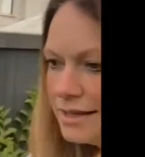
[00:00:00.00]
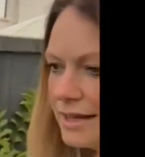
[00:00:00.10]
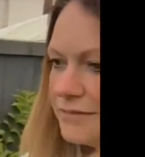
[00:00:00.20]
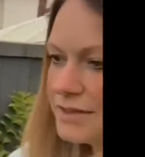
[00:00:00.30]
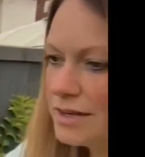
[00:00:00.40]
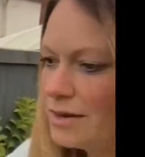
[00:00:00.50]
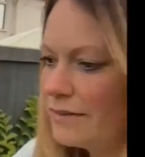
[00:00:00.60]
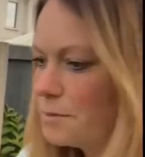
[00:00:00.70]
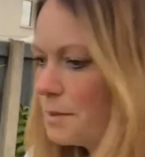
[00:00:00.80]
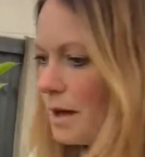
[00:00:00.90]
If you don't have
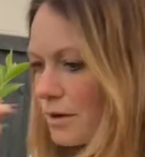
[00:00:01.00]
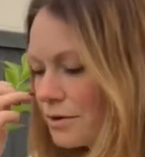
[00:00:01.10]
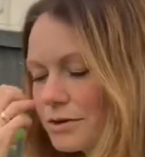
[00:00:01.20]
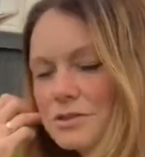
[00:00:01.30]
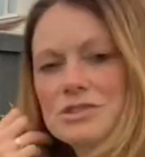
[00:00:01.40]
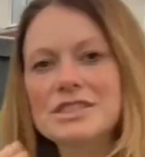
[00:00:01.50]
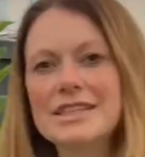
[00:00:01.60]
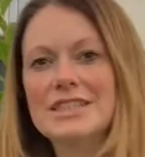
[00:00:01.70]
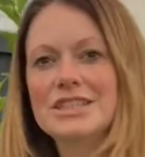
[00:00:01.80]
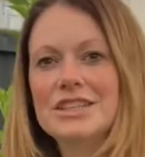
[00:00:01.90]
a park or
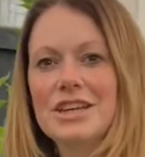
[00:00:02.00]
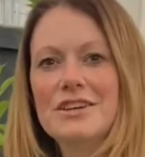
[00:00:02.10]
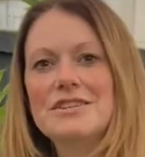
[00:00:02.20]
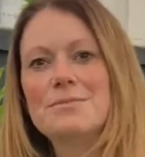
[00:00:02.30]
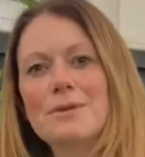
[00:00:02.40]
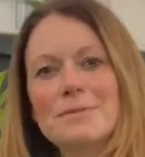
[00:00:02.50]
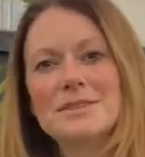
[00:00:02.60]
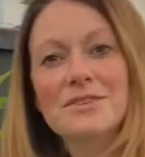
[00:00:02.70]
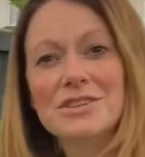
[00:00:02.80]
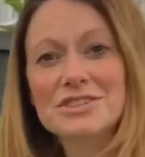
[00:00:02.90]
countryside you can go to, perhaps
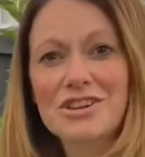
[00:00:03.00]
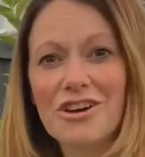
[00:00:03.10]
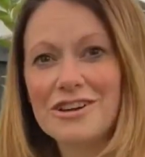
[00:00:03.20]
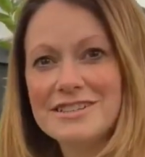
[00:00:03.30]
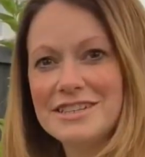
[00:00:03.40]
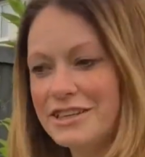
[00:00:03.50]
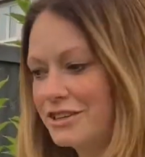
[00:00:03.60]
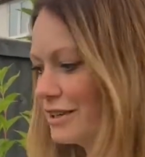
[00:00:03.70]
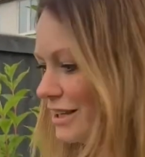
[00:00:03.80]
if you've got a garden, you can look in the